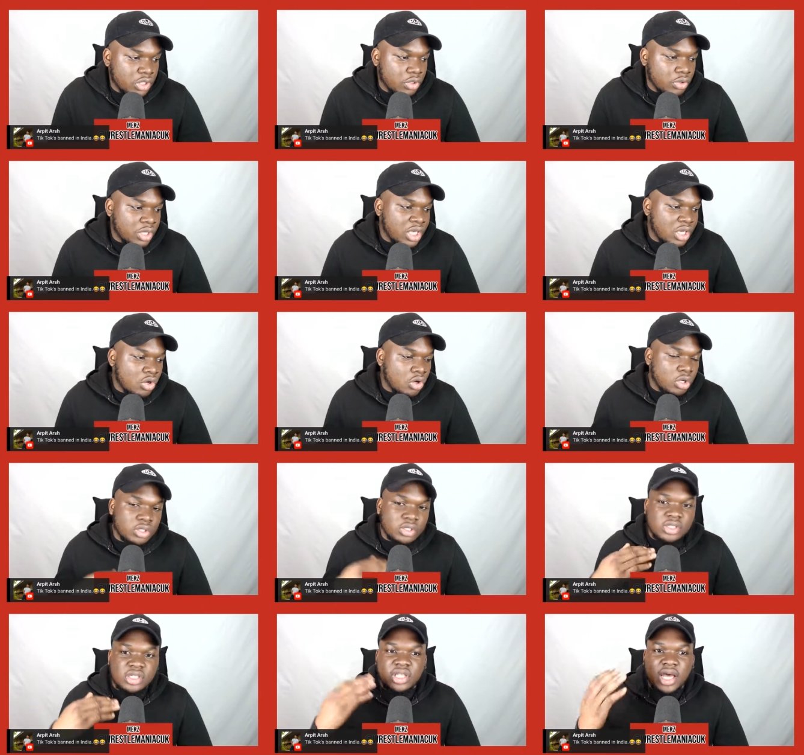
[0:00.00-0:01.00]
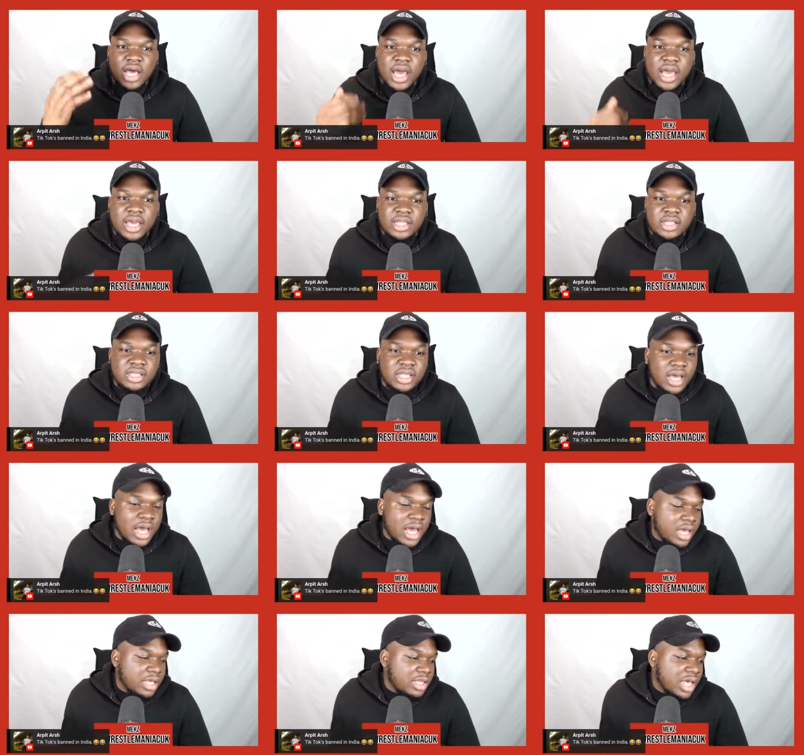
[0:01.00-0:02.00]
kick on to the
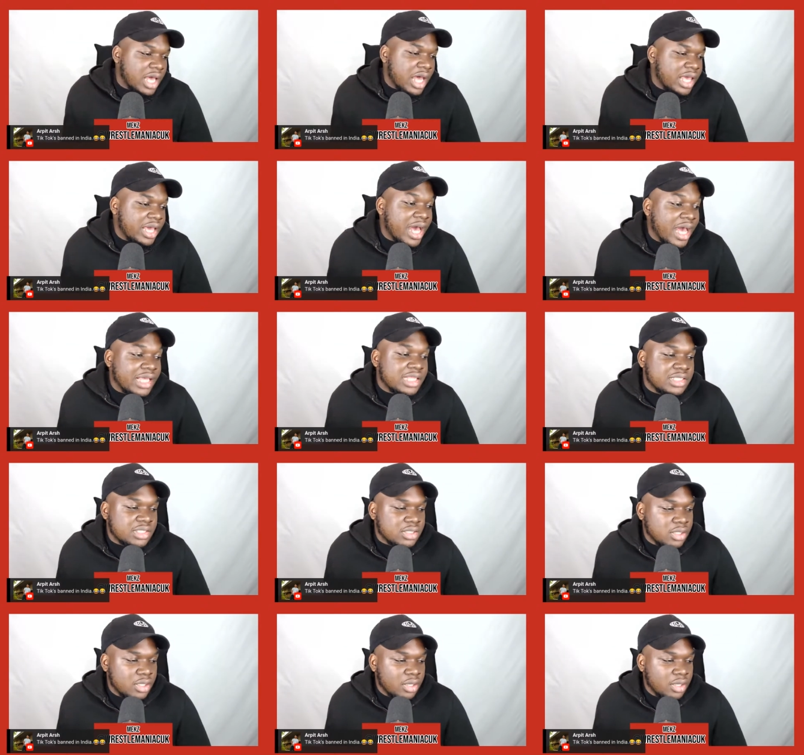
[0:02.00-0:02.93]
higher heights,